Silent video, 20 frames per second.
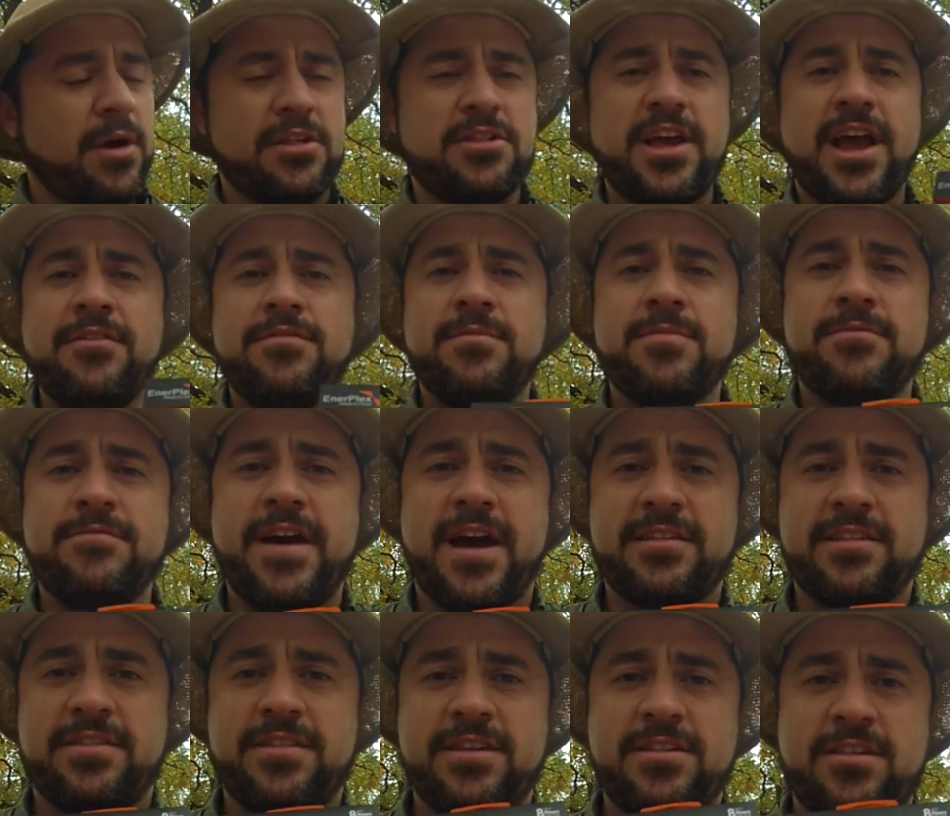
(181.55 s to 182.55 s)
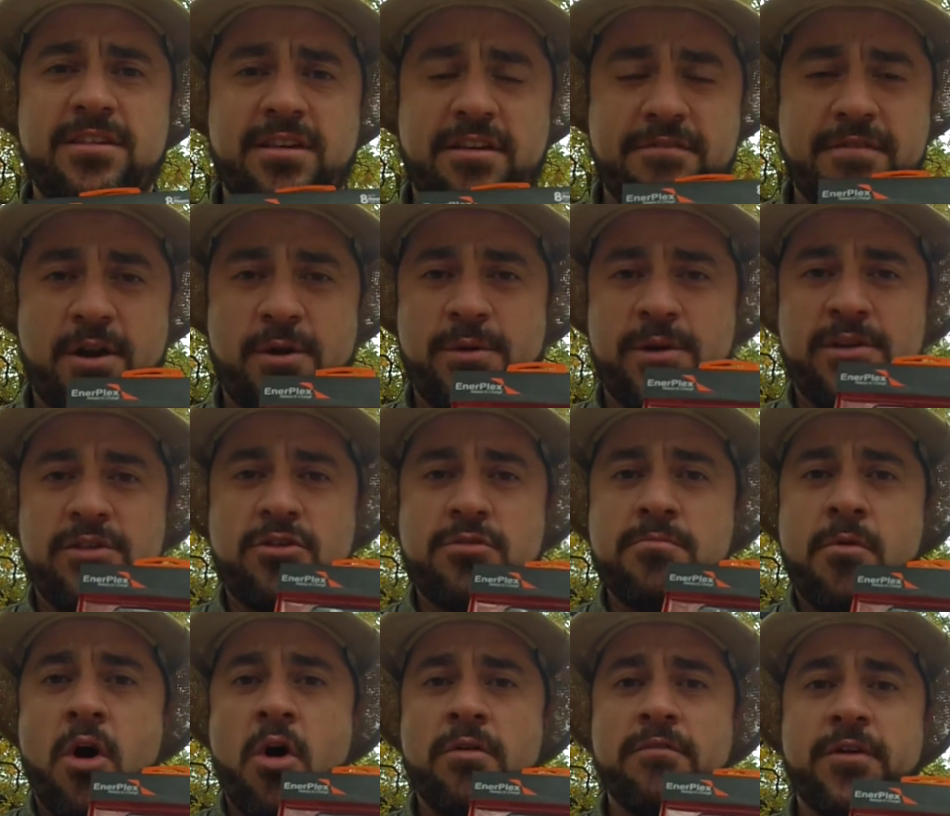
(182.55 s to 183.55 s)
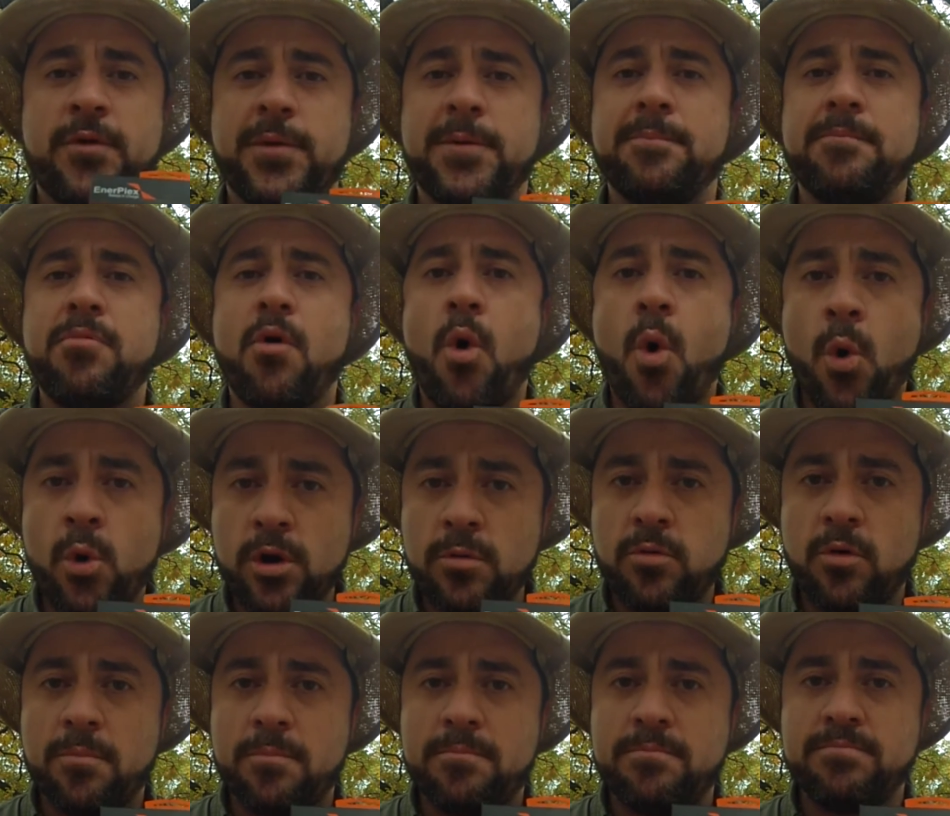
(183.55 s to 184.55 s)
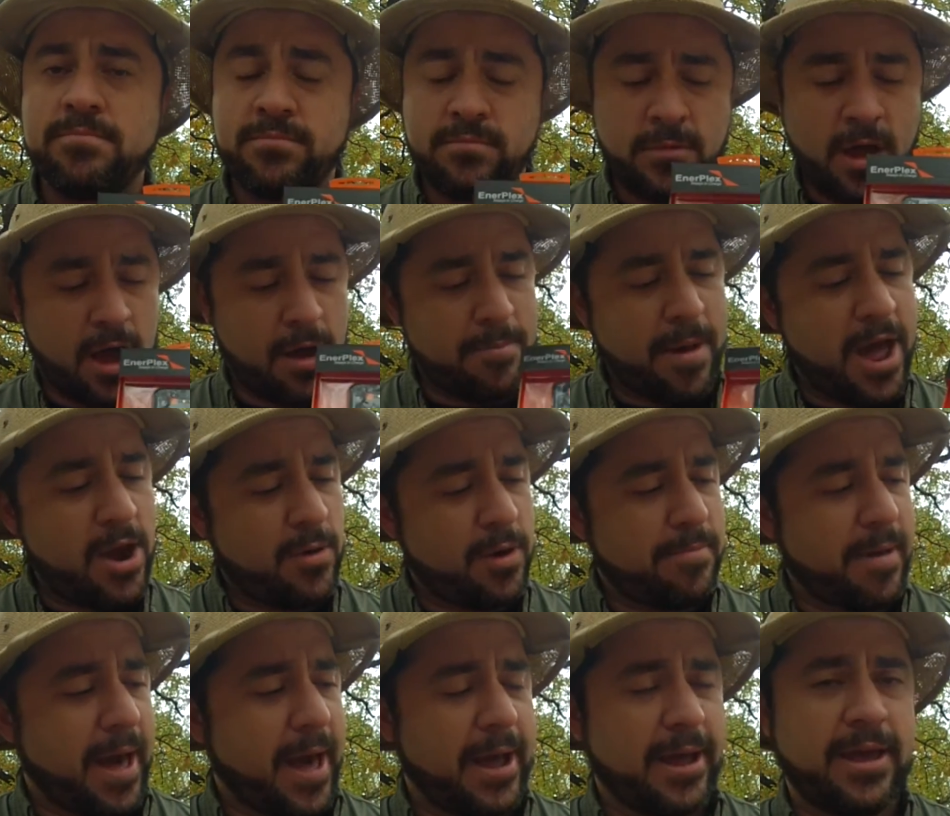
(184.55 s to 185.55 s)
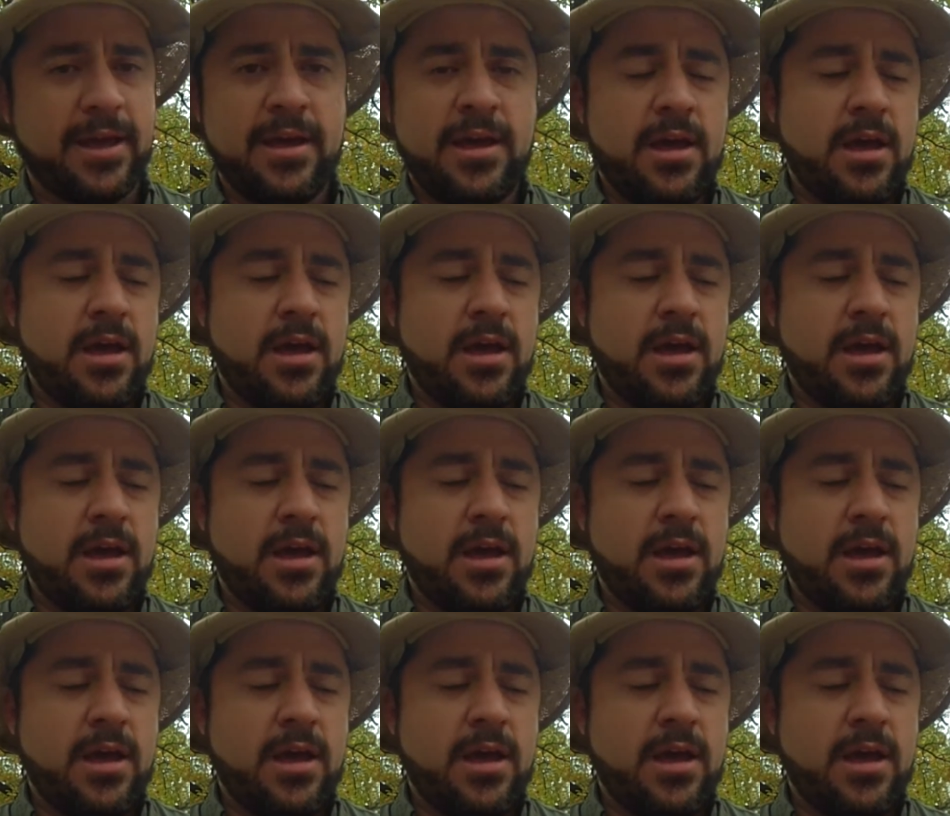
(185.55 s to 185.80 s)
aside from the fact that this is a very small and very portable battery pack,